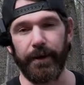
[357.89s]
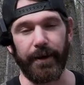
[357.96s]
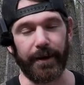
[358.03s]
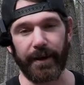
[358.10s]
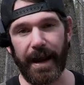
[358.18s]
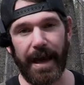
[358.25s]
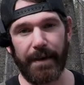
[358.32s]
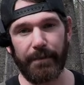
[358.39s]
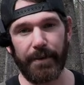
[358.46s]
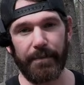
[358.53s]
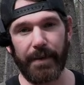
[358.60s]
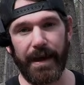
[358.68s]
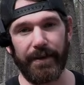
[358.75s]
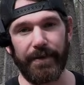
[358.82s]
a
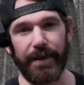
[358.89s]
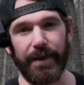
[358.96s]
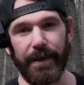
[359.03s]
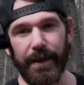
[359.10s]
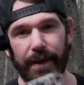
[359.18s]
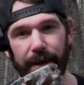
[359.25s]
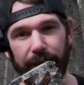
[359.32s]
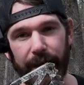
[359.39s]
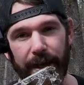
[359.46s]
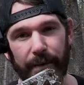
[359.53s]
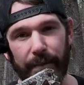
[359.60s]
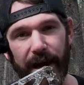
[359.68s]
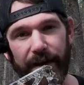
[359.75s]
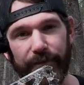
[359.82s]
climbing method, and
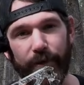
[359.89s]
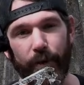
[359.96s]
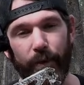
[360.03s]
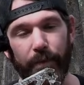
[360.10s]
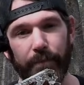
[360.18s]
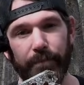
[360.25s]
a platform.